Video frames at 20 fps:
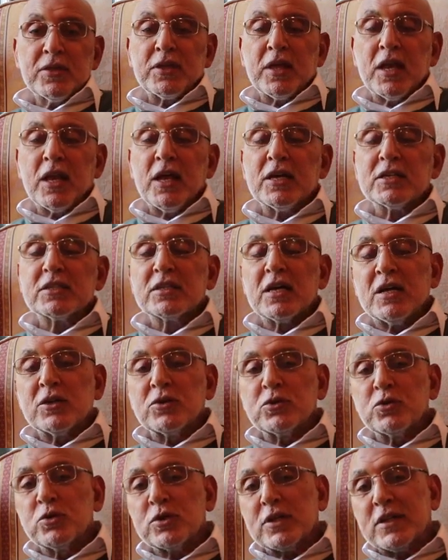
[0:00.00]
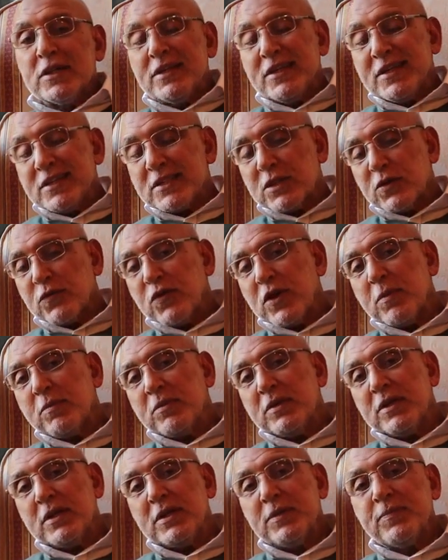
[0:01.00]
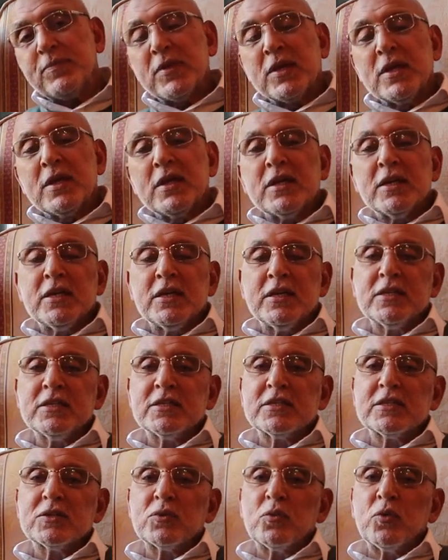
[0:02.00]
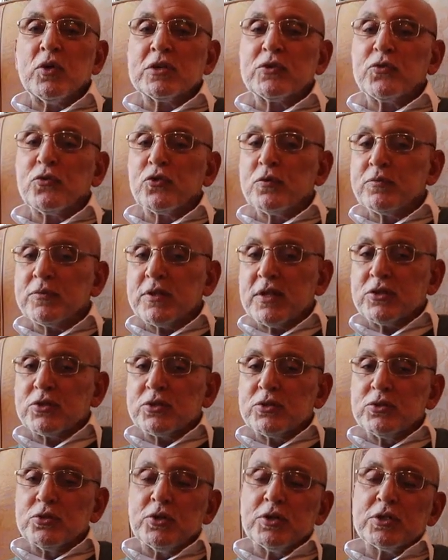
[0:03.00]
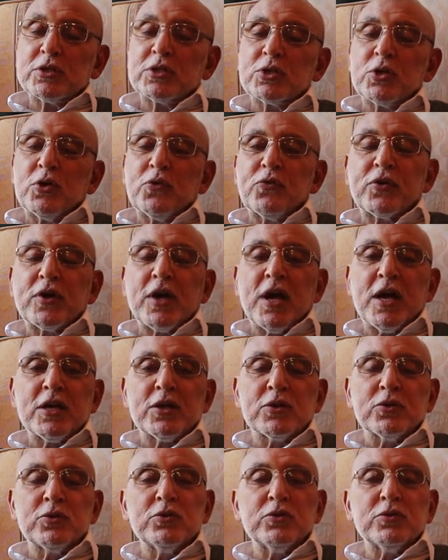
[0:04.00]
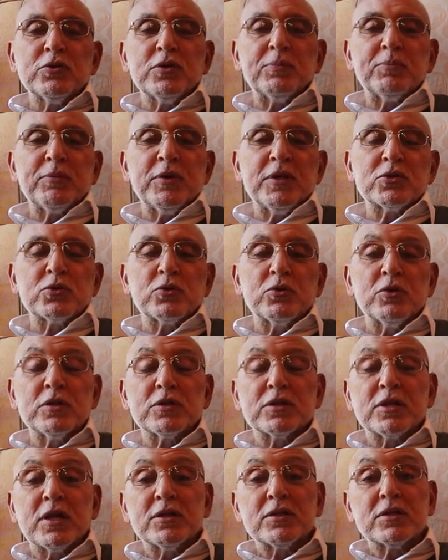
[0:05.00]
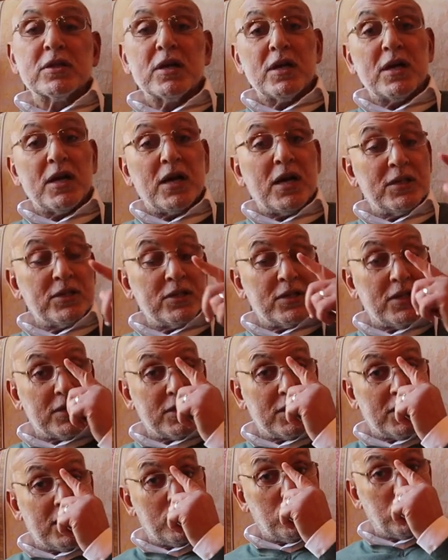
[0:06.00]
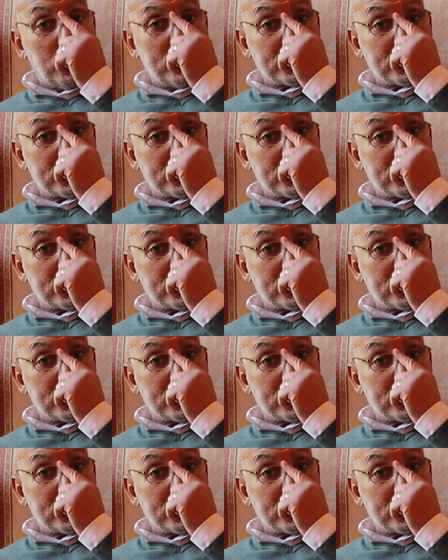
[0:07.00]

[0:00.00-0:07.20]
The last and not least family was from the north of Cairo, a place called Tanta, and her name